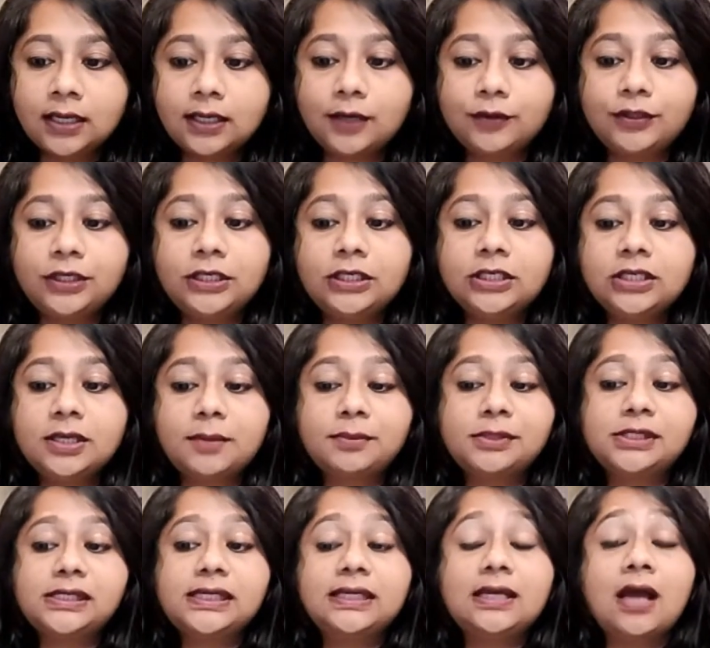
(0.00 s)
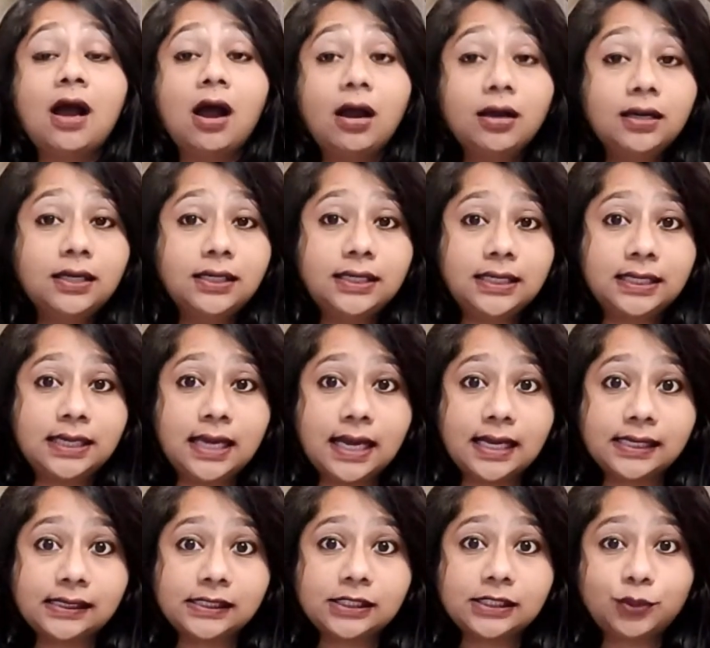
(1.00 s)
Now, the Indian embassy in Hungary
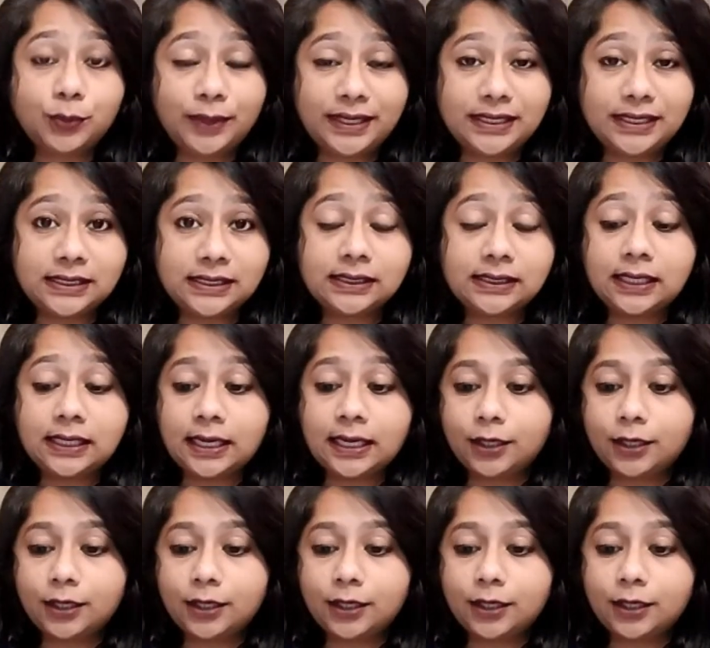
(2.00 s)
has tweeted, and